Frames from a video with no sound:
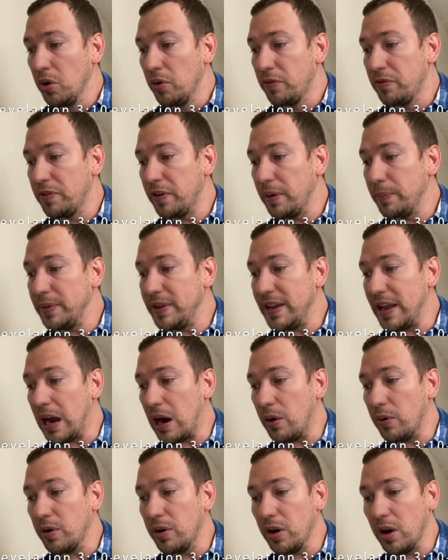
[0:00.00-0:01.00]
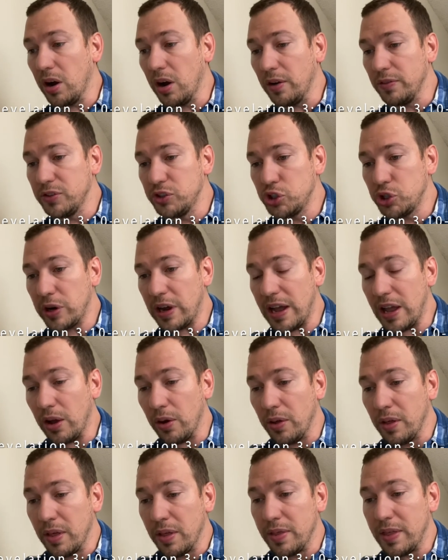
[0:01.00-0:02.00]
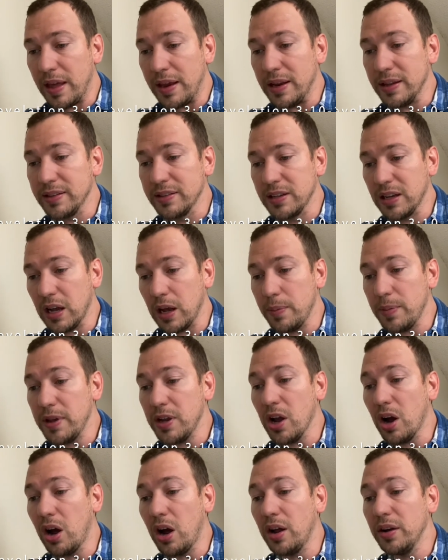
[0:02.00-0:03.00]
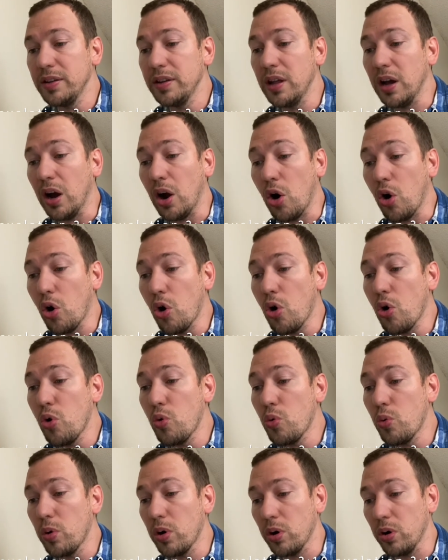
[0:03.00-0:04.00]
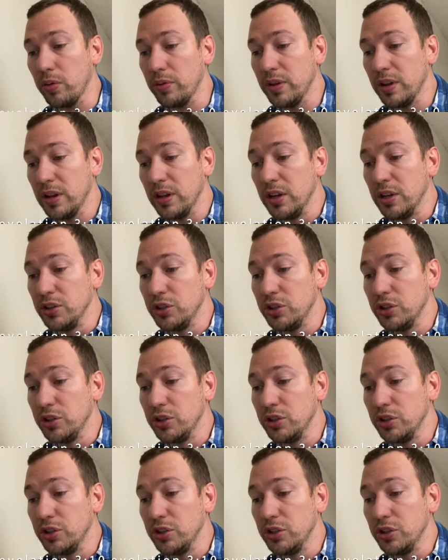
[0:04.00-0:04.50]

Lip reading: from the hour of trial that is coming on the whole world